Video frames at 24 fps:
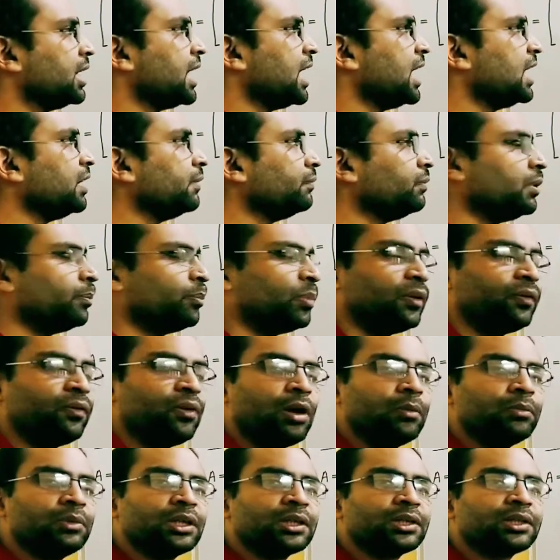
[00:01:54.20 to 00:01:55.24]
and if we
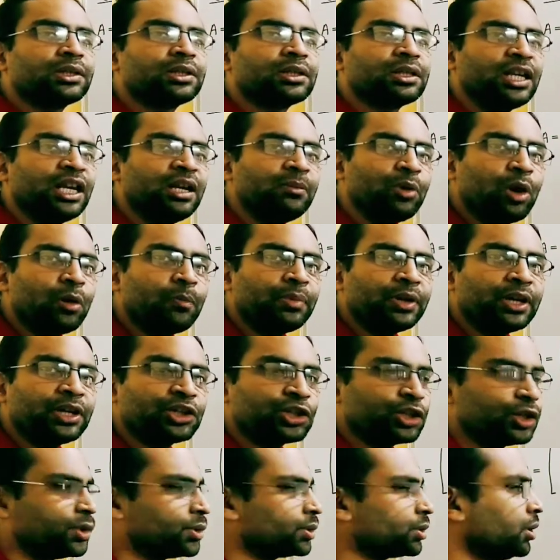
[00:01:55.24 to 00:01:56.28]
perform the same
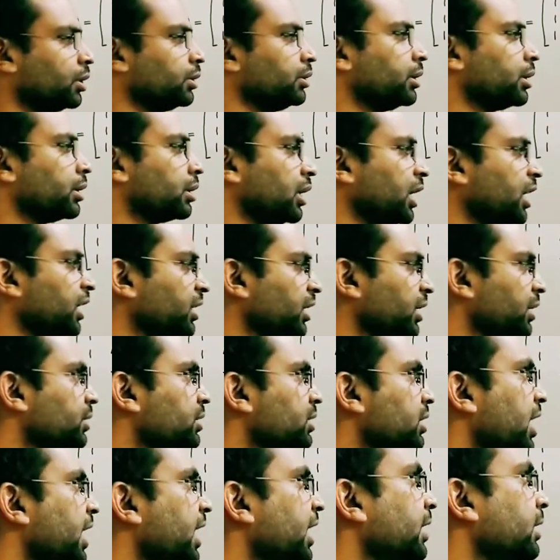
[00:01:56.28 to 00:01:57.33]
operations on the right hand
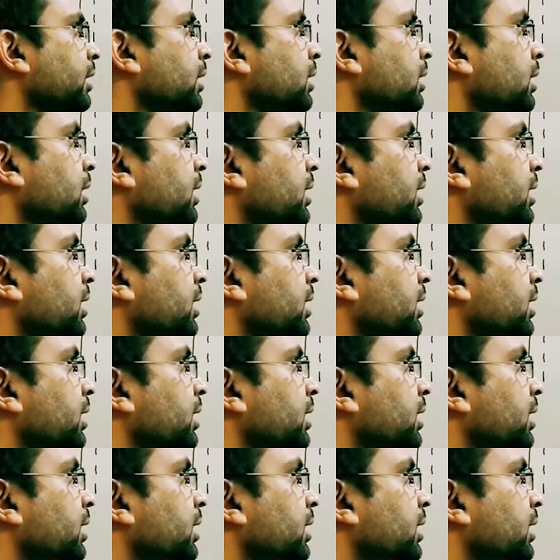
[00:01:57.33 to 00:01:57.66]
side,